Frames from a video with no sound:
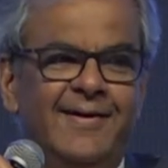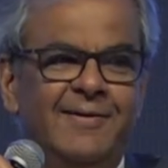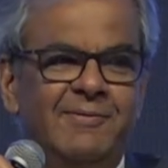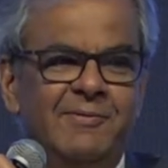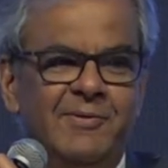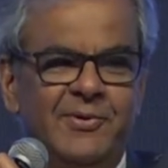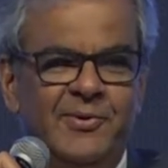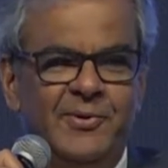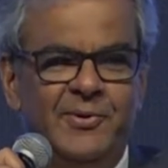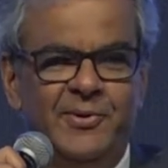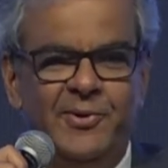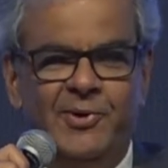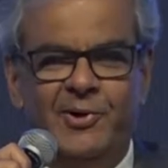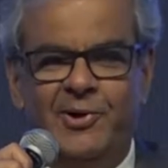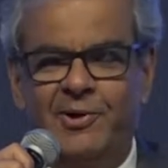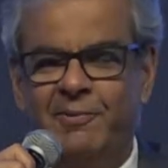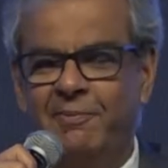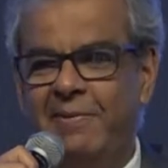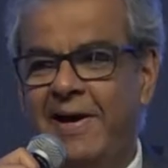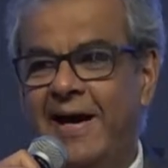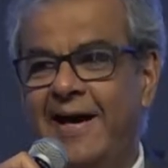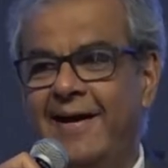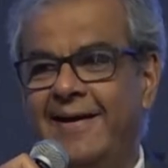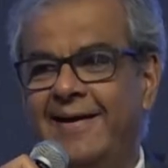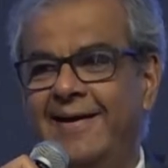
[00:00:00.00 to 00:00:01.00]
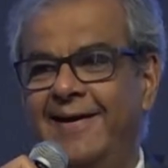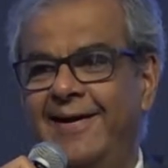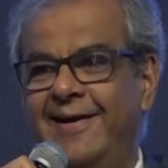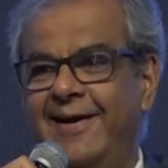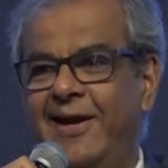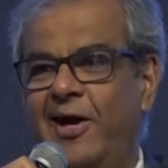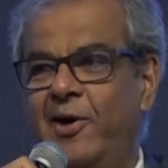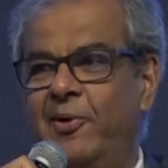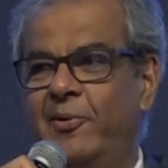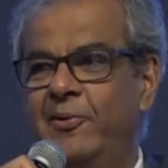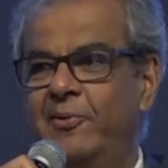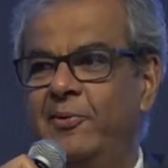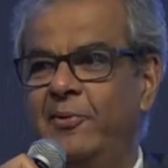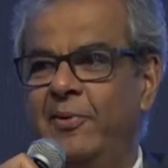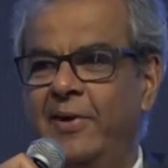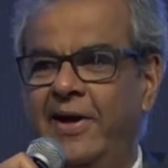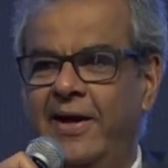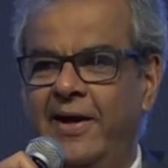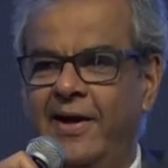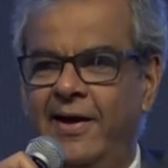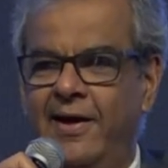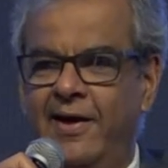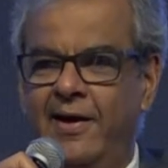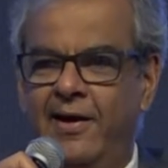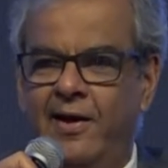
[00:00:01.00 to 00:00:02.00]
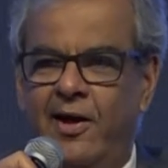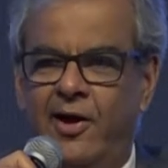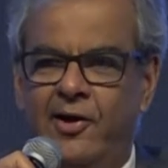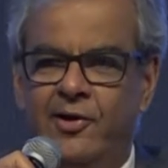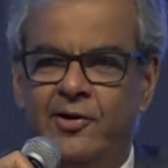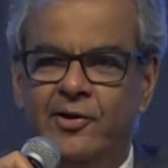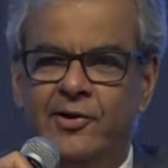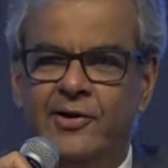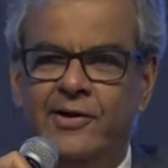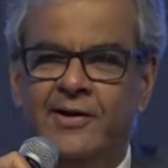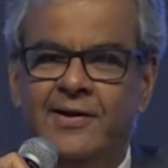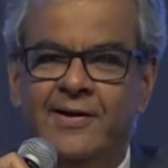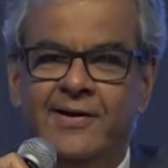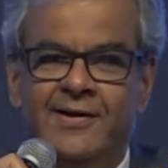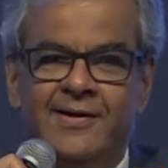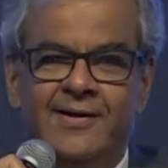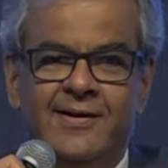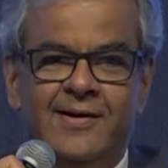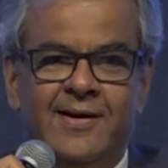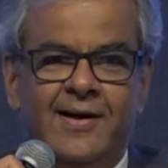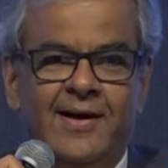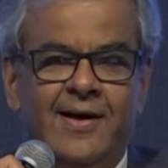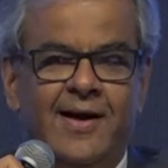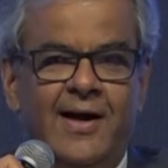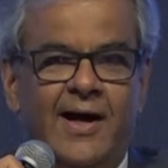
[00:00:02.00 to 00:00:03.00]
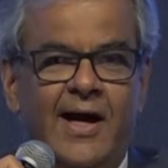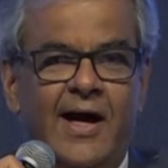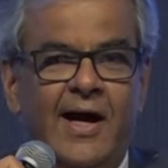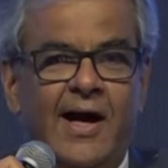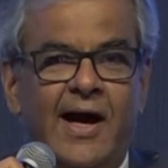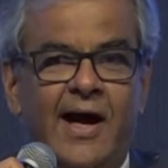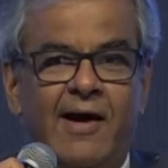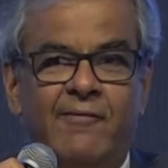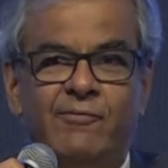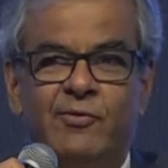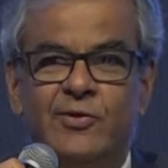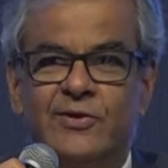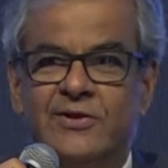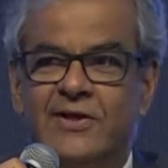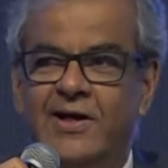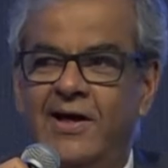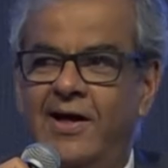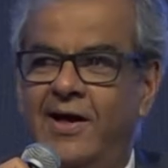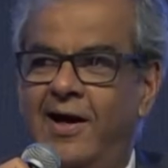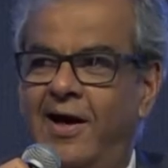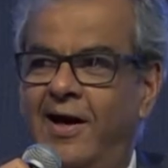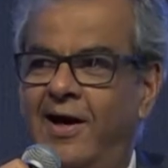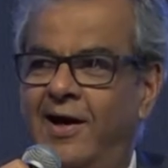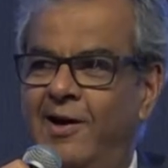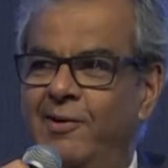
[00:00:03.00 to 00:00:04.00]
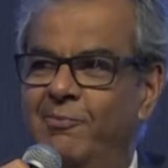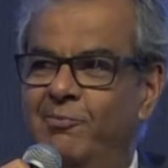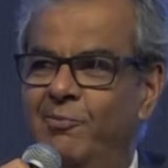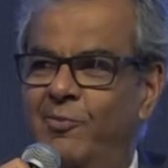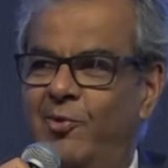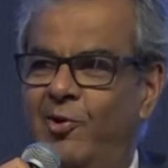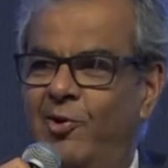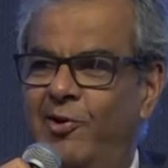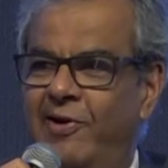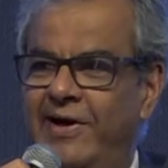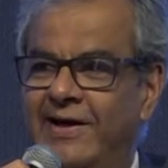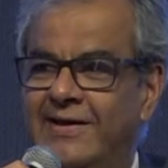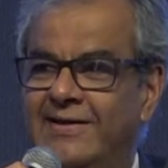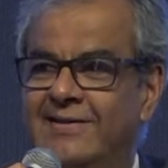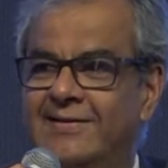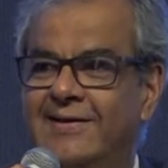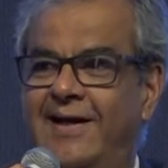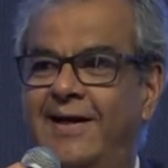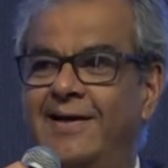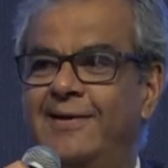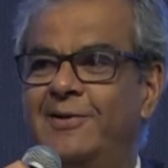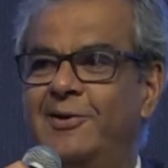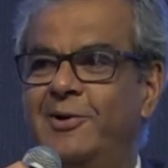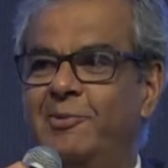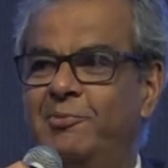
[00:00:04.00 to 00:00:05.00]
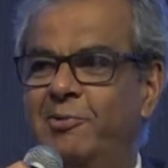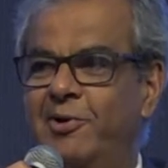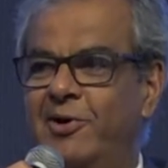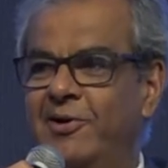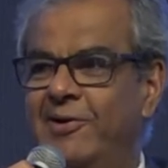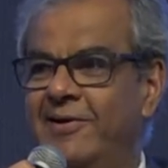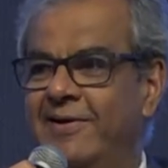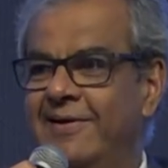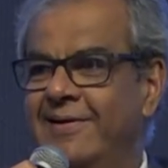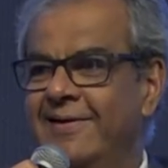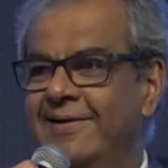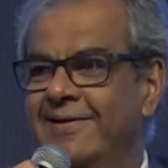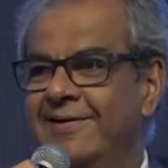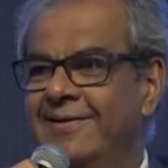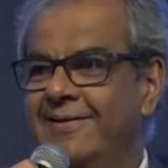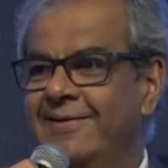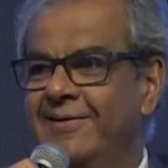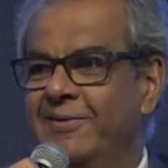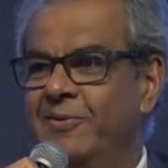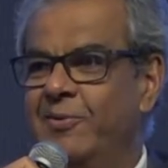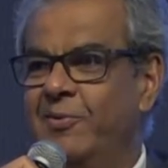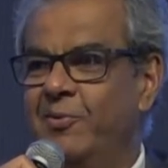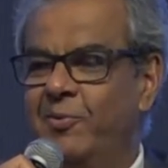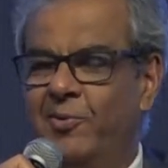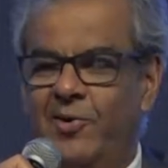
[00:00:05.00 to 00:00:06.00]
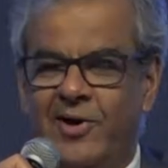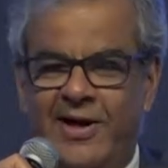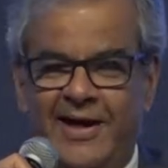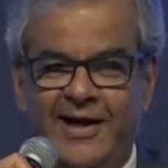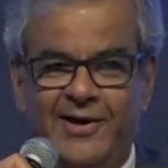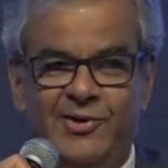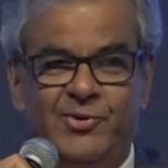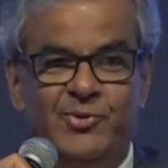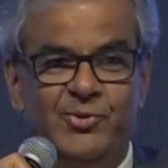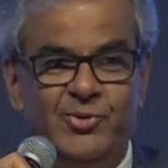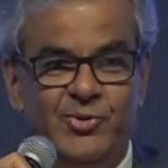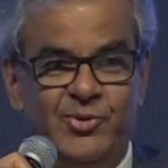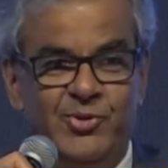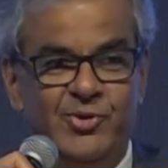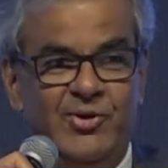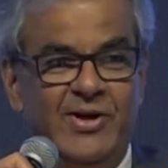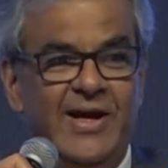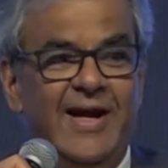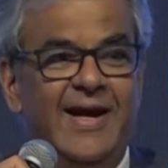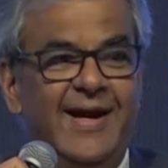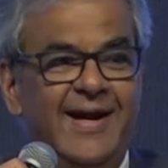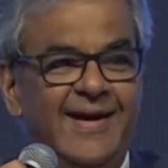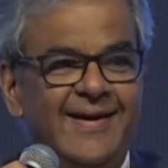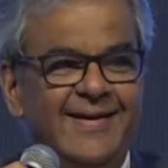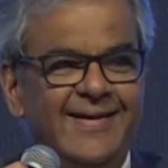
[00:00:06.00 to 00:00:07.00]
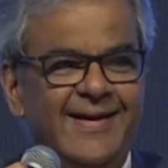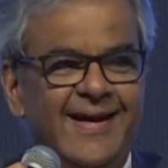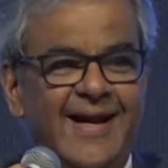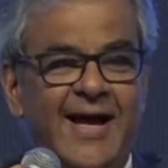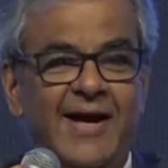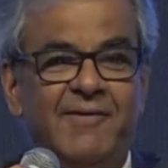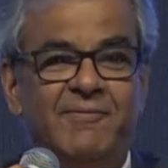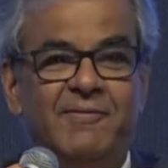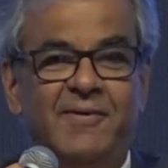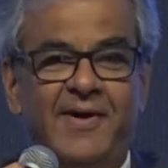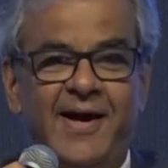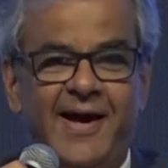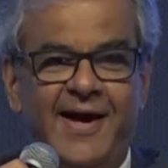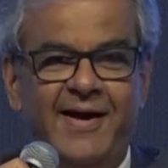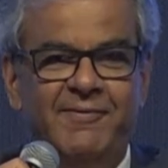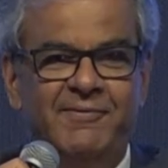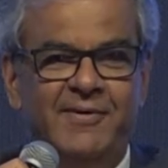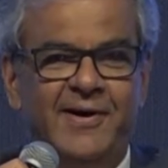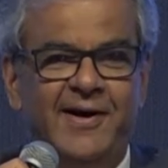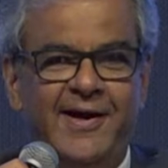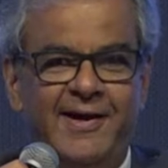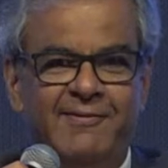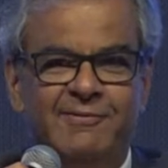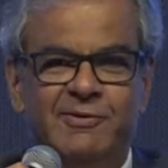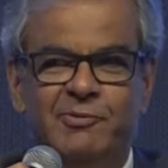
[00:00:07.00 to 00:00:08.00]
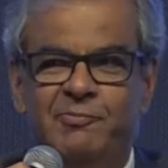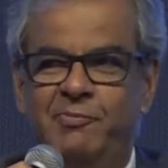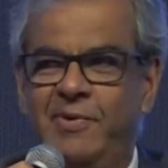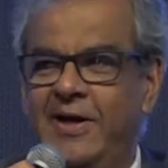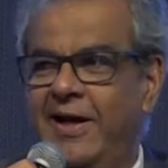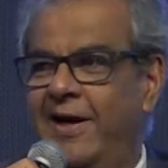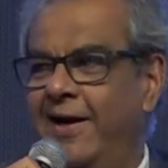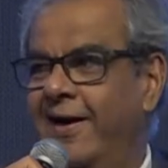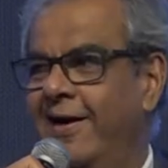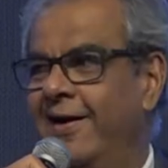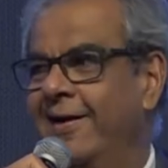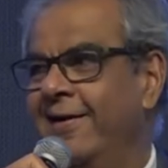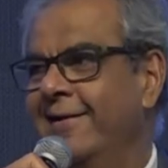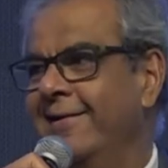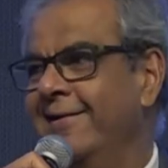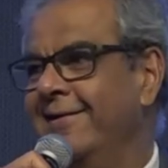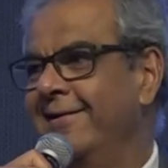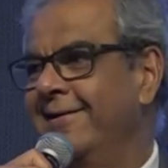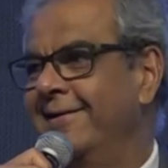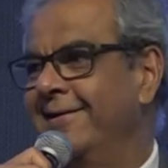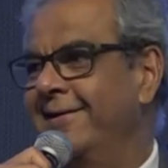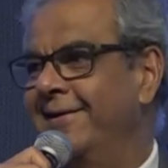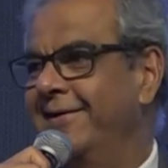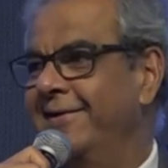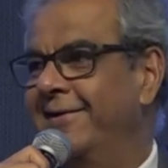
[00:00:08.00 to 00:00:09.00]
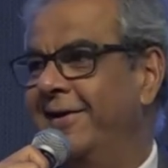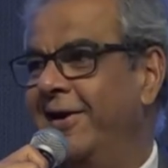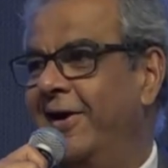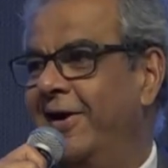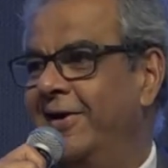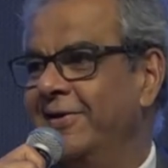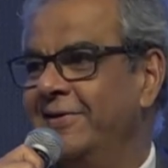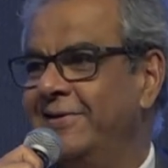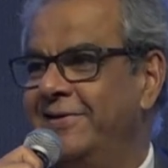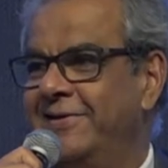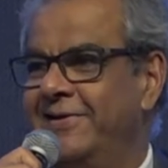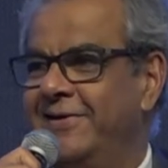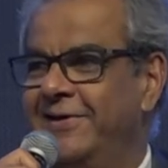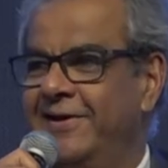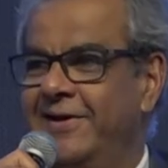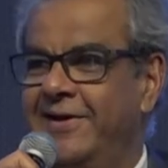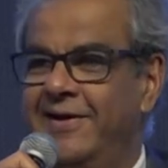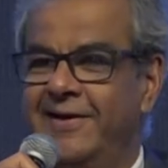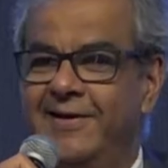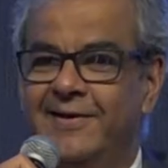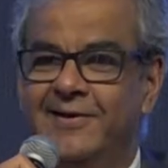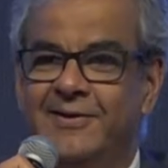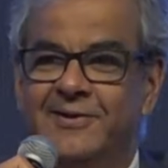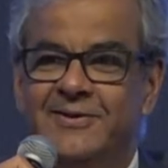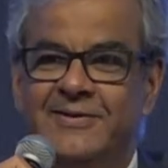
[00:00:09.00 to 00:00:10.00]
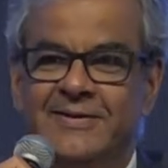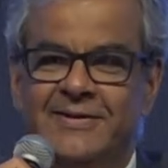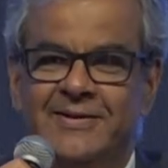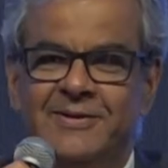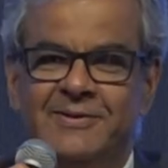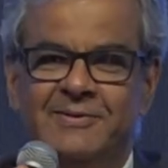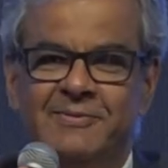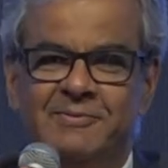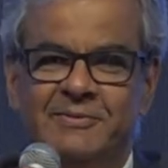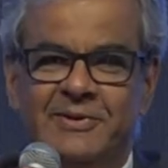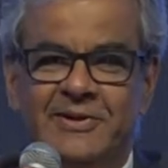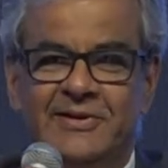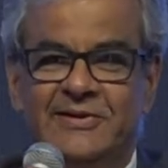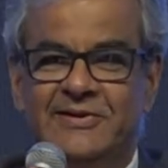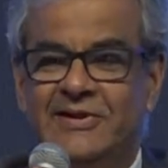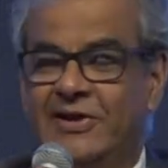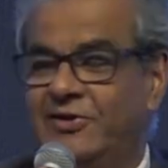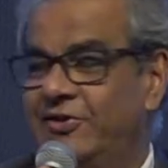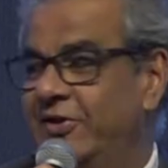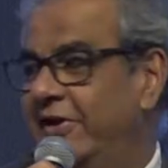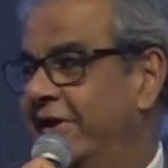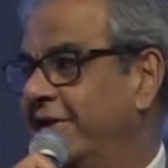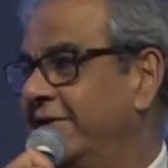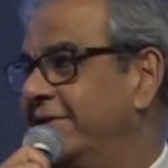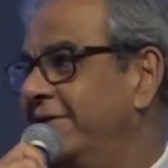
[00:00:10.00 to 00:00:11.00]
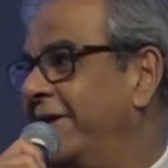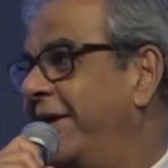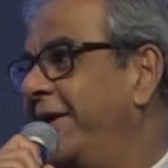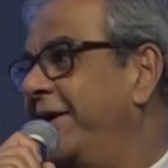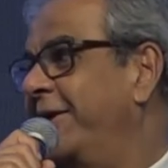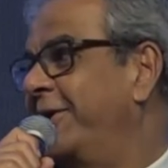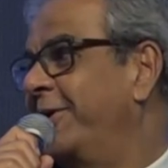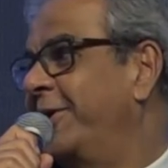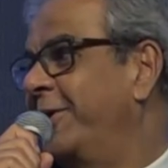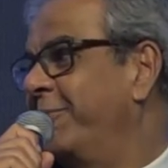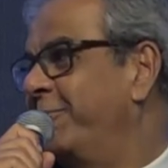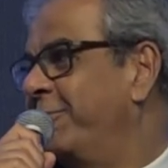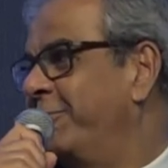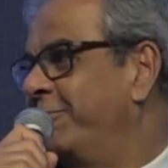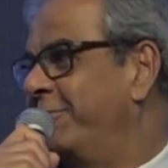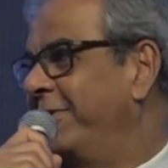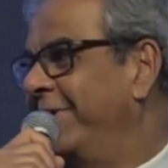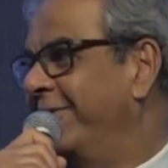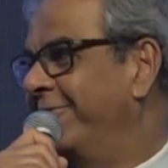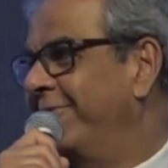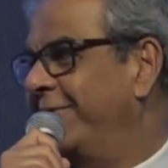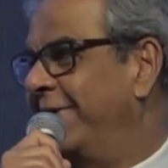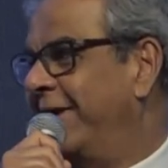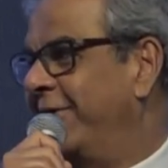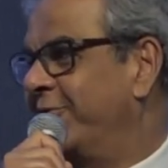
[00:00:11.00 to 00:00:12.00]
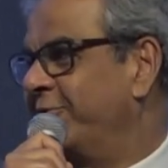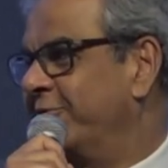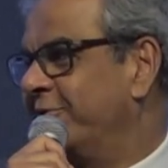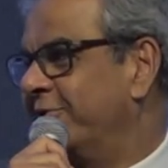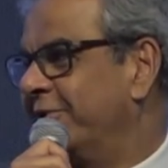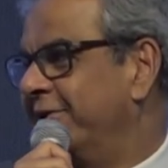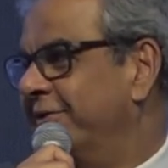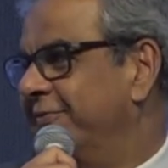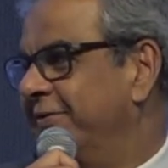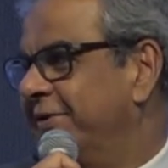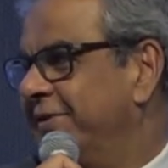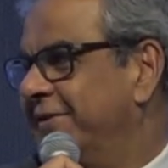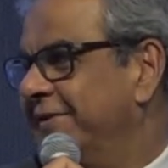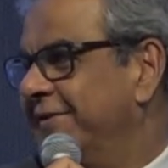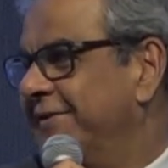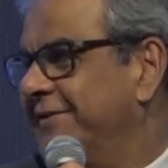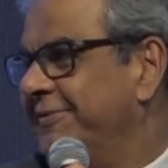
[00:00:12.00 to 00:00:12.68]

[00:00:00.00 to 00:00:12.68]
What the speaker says: New York back, and now in London. I have to say I'm more excited about what I do today than I've ever been in the last 30 years. It's such an exciting time to be in financial services.